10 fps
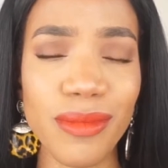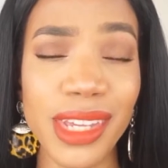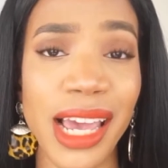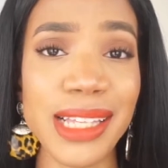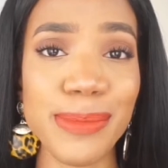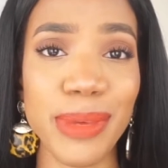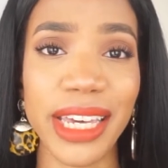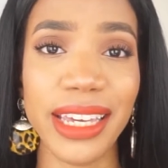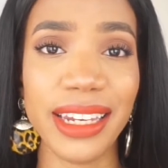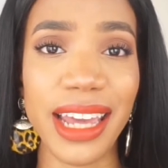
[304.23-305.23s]
has
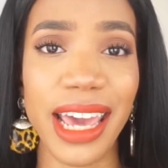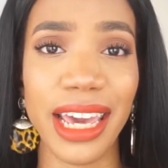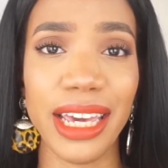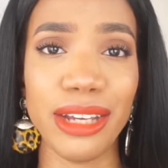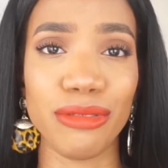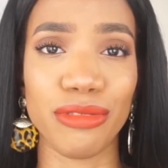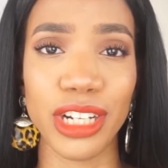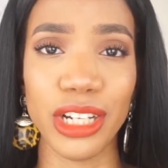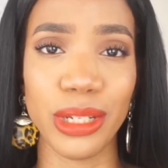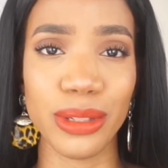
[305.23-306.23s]
been a
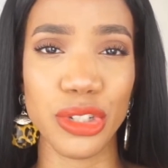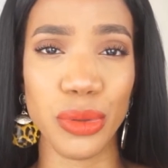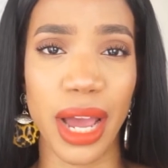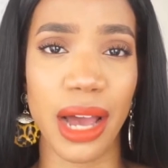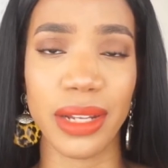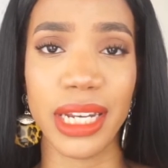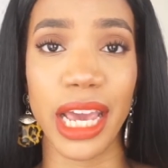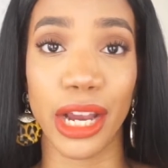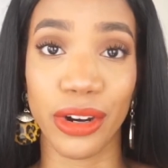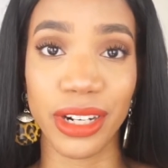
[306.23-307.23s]
real trial and
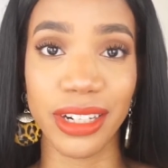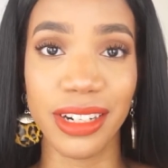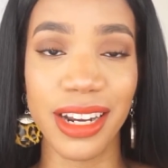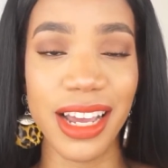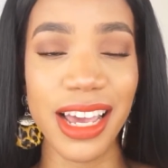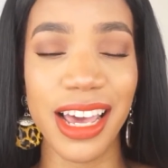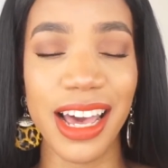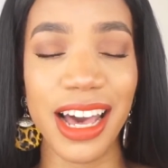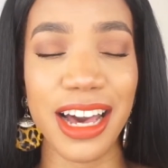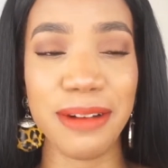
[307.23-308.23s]
error.
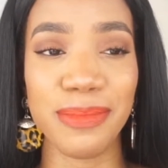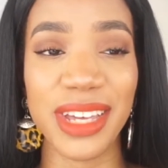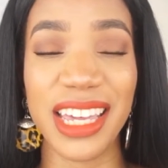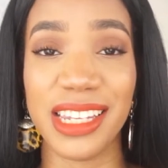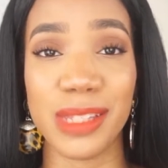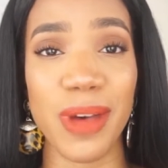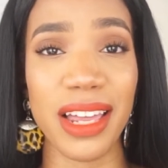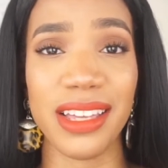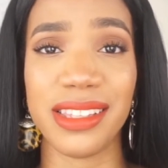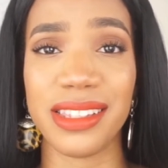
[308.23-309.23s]
And as well
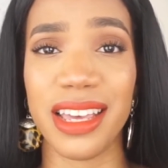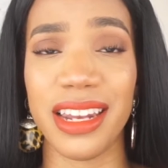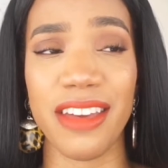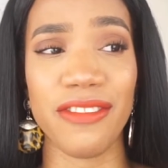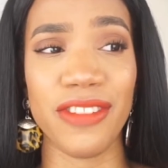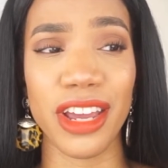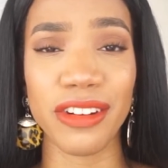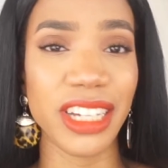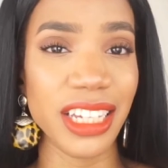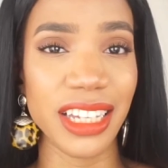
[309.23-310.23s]
as in a
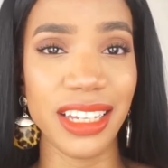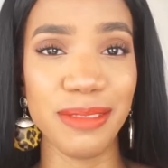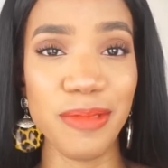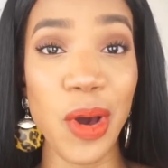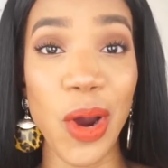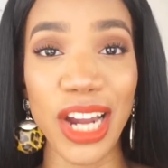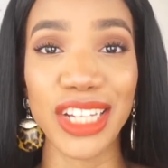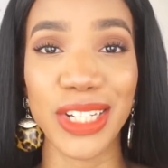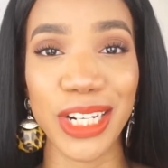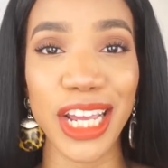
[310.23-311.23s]
very
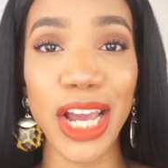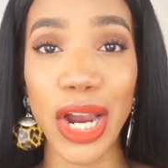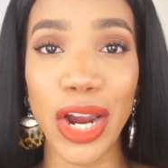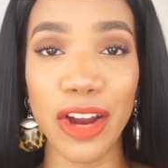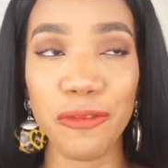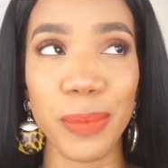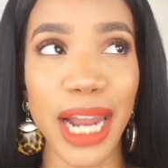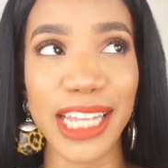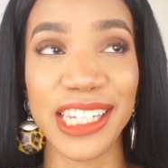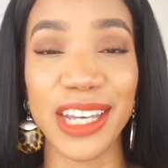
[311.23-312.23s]
hard learning curve, but
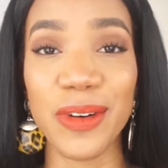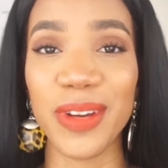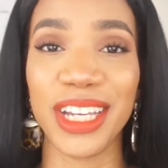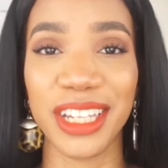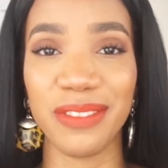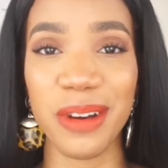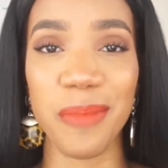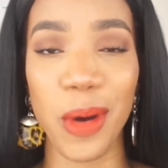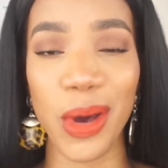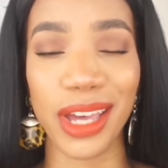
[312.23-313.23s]
I don't want to give up
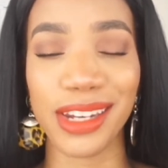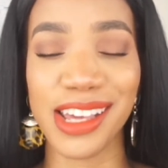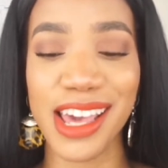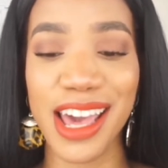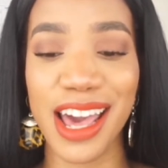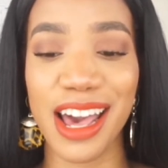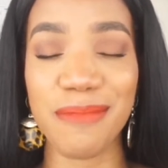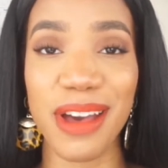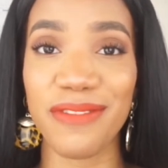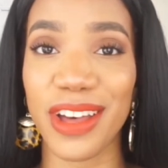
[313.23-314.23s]
on
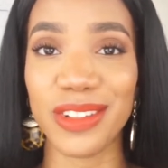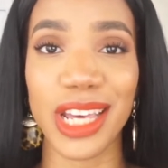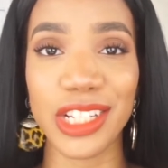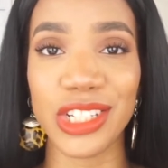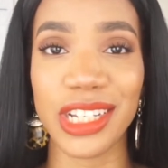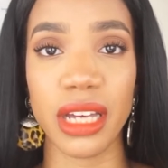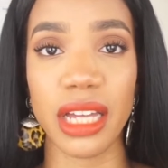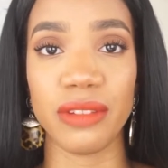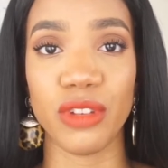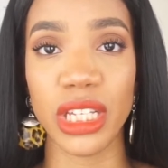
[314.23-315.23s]
my foundation.
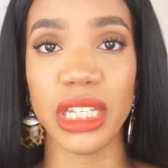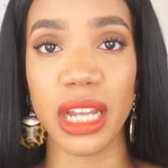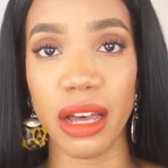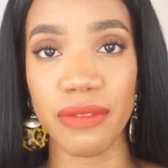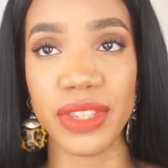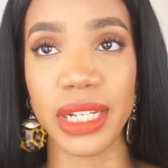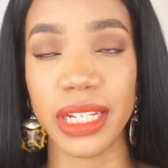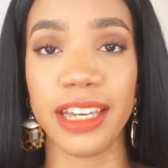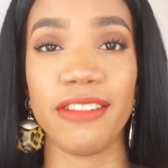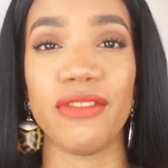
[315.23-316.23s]
I really love the
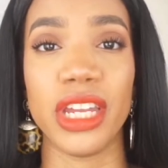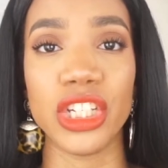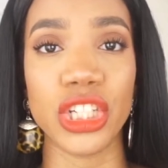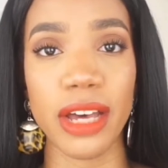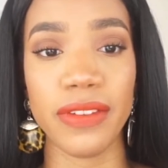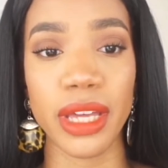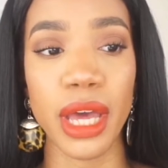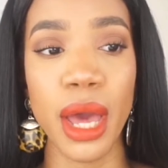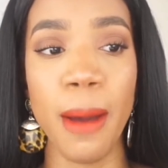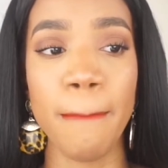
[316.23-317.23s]
look and finish of it,
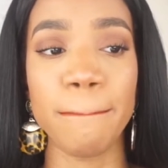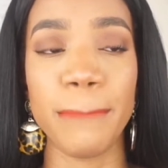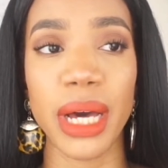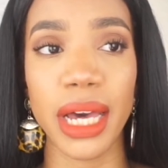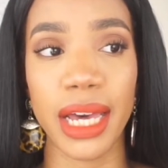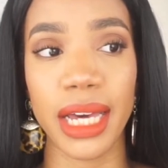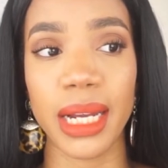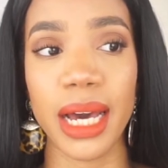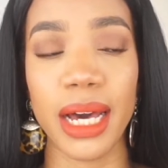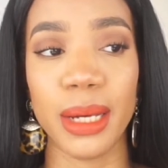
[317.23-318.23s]
but
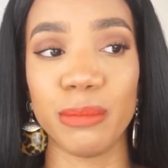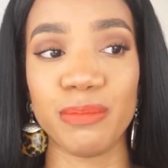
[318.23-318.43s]
I